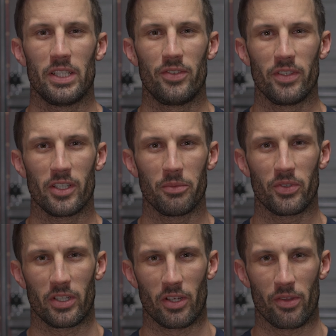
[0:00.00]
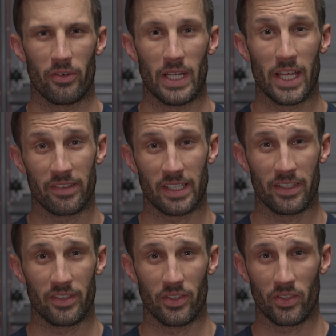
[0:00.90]
in this video I'm just going to go through how to
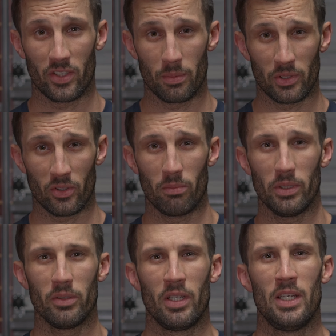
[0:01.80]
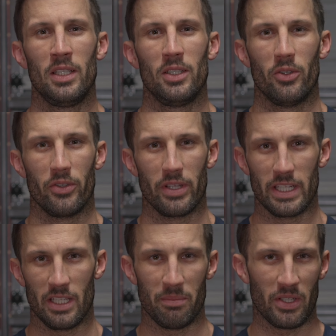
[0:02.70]
change the serpentine belt on
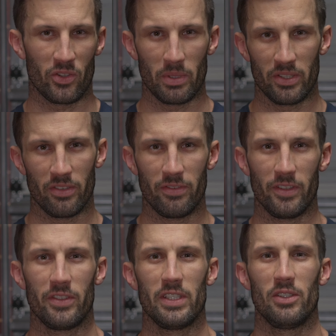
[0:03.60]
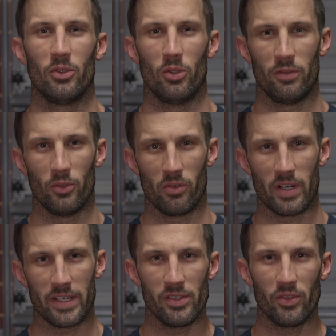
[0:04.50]
the Mazda B T fifty or Ford
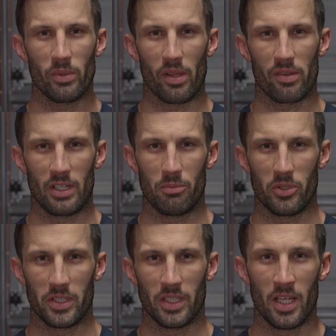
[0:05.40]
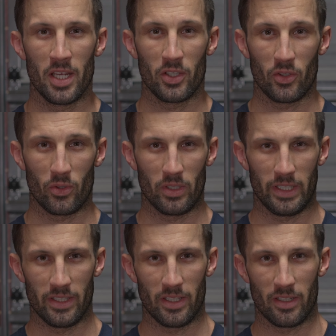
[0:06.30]
Rangers with the three point two
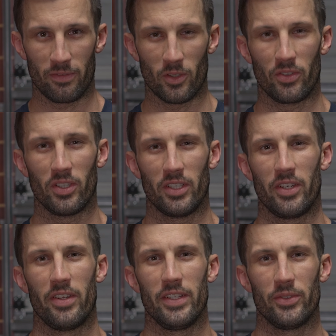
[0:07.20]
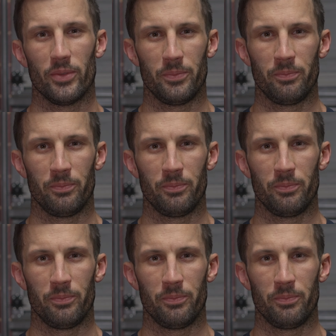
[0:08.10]
litre five cylinder diesel.